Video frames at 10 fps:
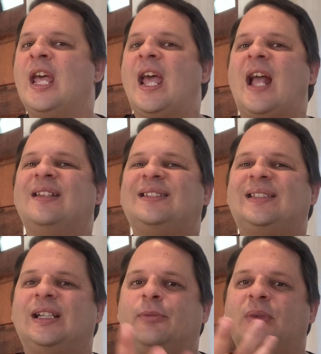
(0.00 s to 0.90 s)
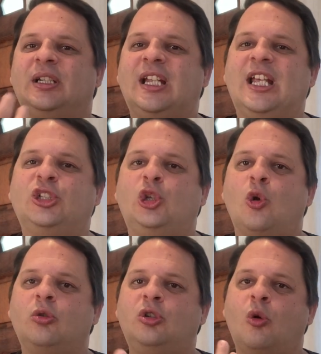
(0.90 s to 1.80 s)
And cinnamon is
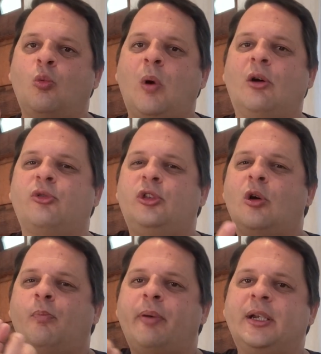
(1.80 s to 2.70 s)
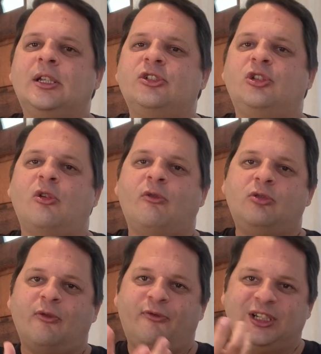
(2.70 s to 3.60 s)
your wealth, your abundance, your
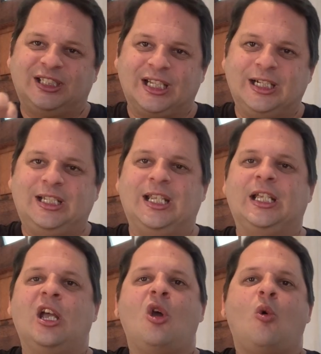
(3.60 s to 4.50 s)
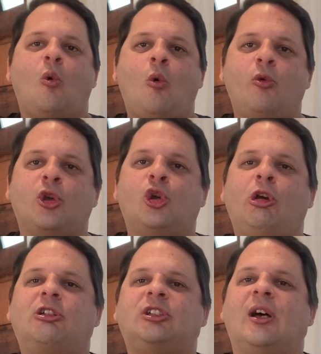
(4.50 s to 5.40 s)
fertility, all the
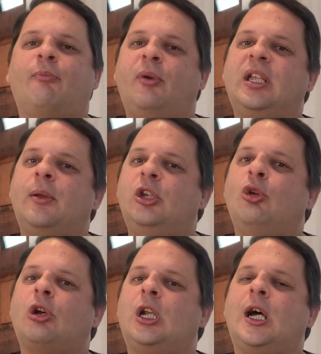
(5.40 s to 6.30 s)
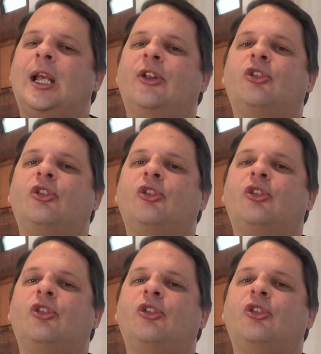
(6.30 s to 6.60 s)
good stuff, bringing new clients.